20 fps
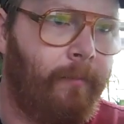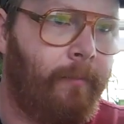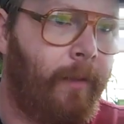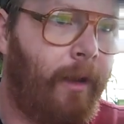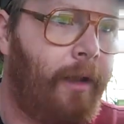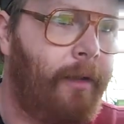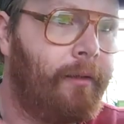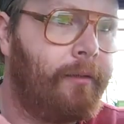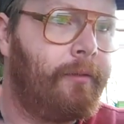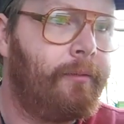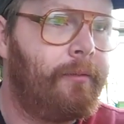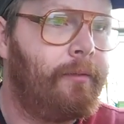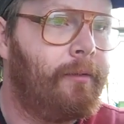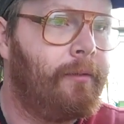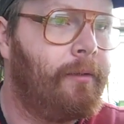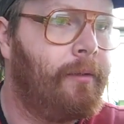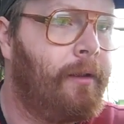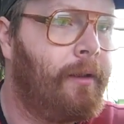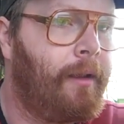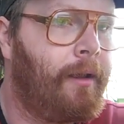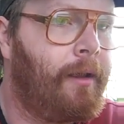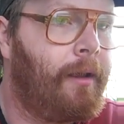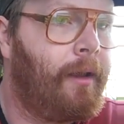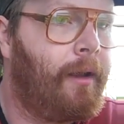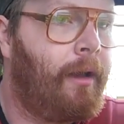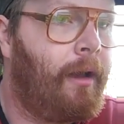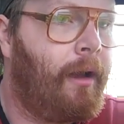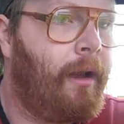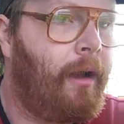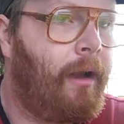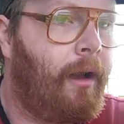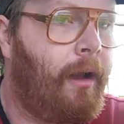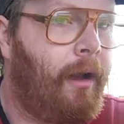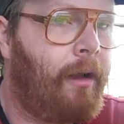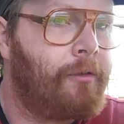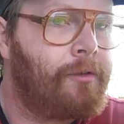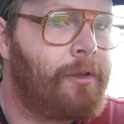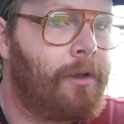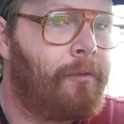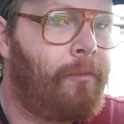But
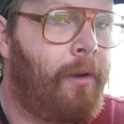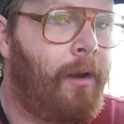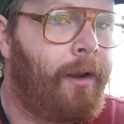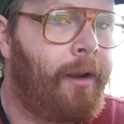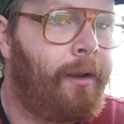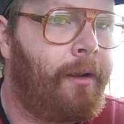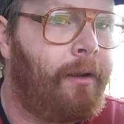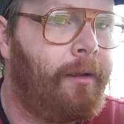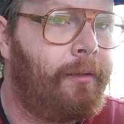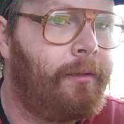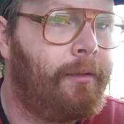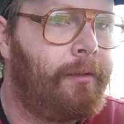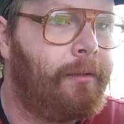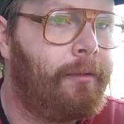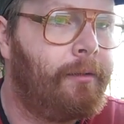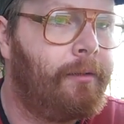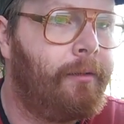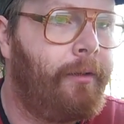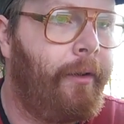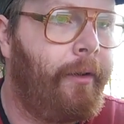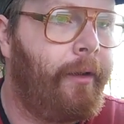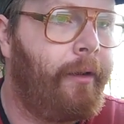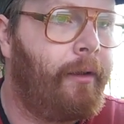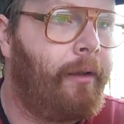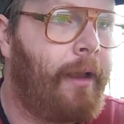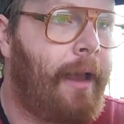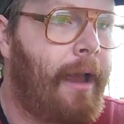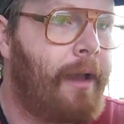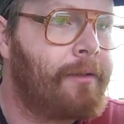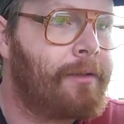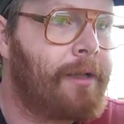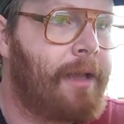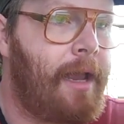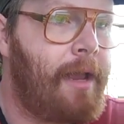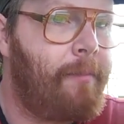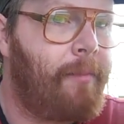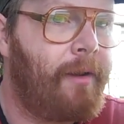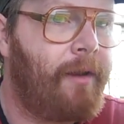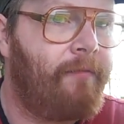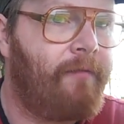also want to do a little
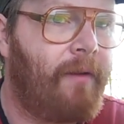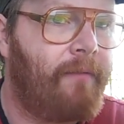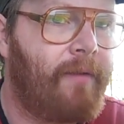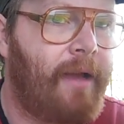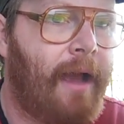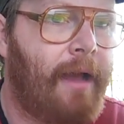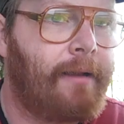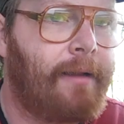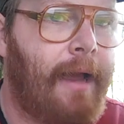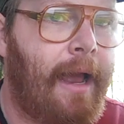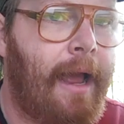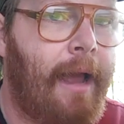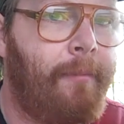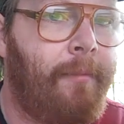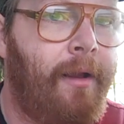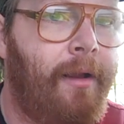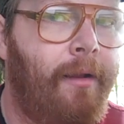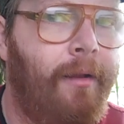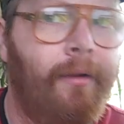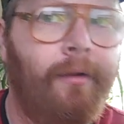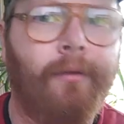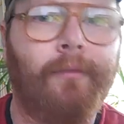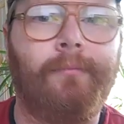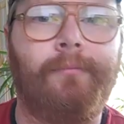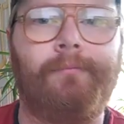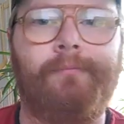housekeeping if I've got time here.